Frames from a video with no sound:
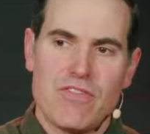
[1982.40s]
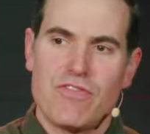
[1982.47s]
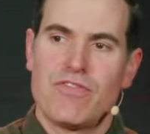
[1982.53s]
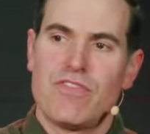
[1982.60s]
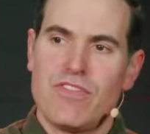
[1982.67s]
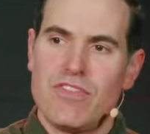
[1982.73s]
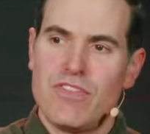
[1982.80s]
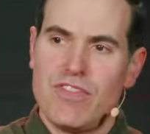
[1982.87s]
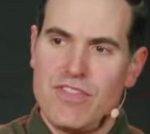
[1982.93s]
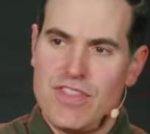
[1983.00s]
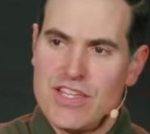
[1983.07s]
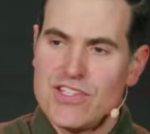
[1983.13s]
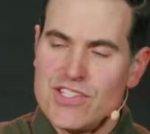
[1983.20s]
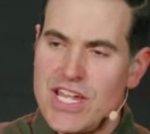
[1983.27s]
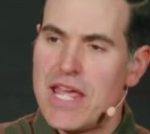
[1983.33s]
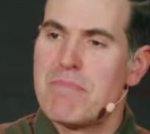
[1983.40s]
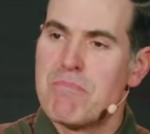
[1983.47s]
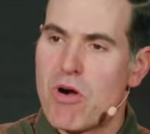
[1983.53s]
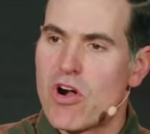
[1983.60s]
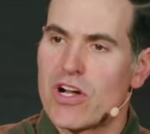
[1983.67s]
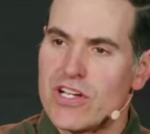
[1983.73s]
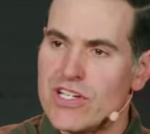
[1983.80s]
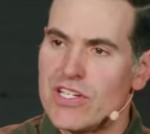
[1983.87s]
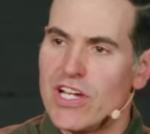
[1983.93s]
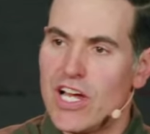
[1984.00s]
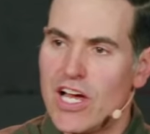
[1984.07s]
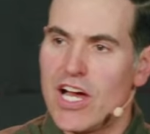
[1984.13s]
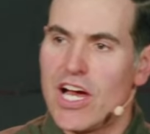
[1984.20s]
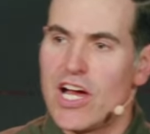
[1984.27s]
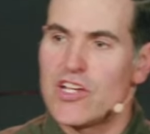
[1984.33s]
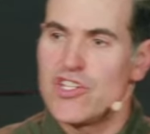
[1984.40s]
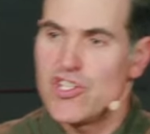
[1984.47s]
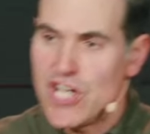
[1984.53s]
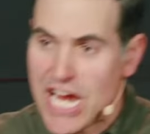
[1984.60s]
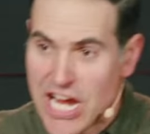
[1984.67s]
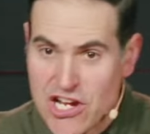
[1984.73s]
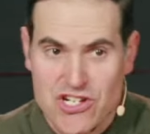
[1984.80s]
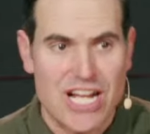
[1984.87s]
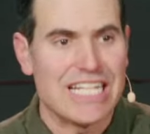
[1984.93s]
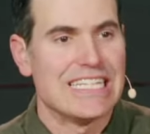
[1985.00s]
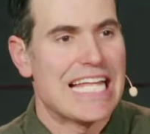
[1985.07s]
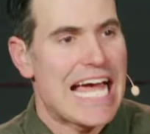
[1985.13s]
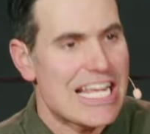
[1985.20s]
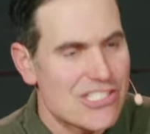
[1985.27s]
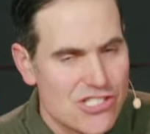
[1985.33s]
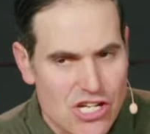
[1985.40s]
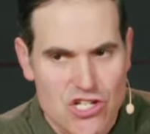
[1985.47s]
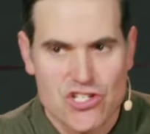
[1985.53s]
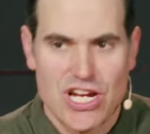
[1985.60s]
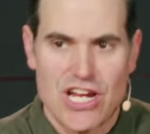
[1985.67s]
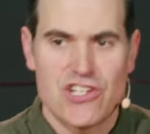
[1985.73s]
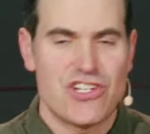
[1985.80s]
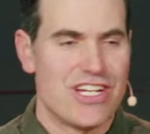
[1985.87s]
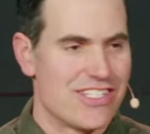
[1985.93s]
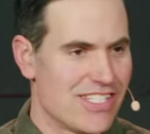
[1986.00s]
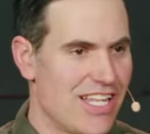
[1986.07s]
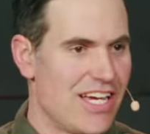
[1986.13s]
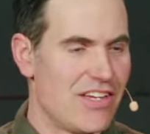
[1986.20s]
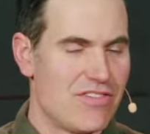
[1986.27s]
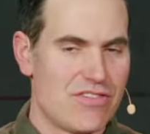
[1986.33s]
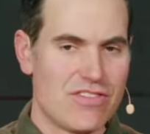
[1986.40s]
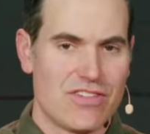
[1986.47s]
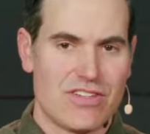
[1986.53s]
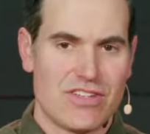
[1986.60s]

if this day marked a change, a lasting change in his life,